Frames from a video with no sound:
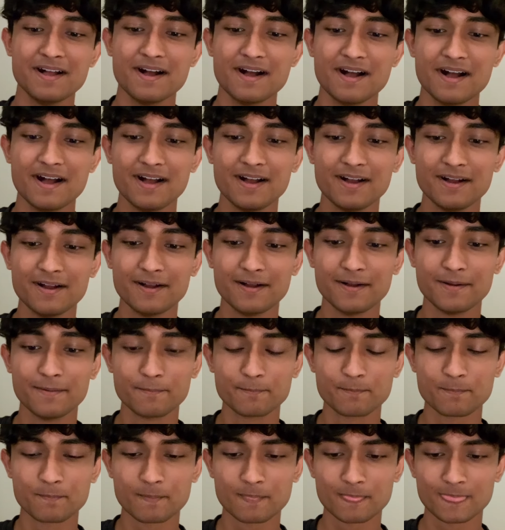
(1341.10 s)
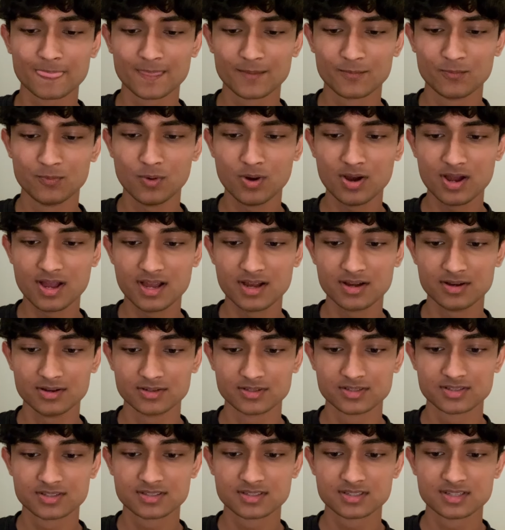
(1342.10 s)
What
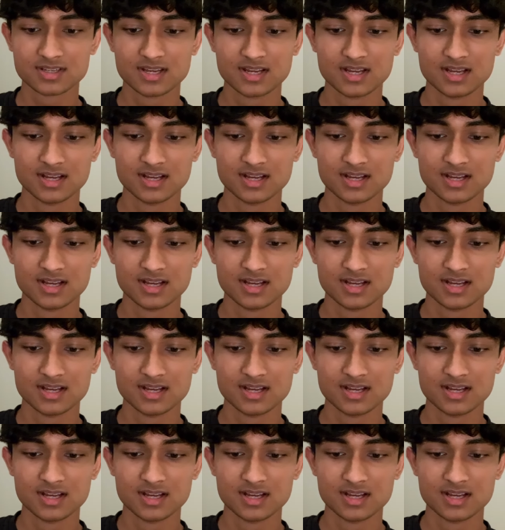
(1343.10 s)
else?